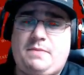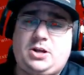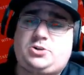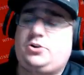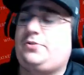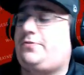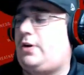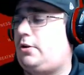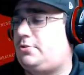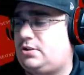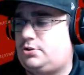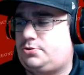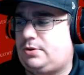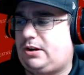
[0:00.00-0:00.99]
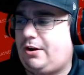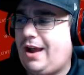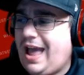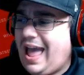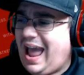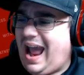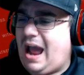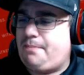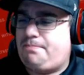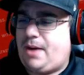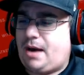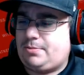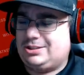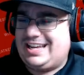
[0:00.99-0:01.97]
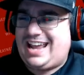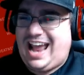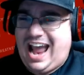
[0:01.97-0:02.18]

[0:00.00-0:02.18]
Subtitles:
Make sure you follow us on Twitter, at Bomber League,